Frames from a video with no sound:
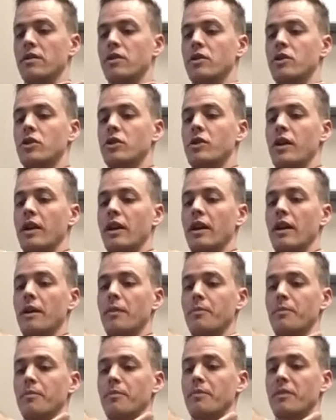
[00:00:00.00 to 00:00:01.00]
Straighten it
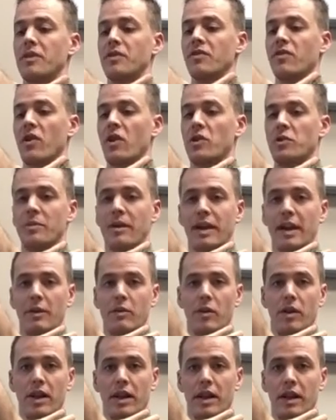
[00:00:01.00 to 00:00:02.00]
up as far as my
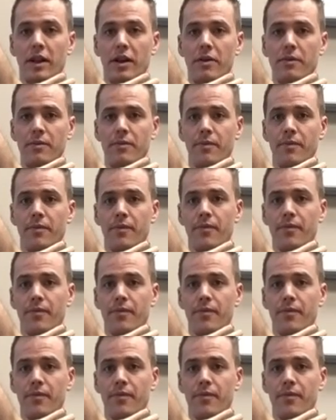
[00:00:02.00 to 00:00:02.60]
knee will let it go.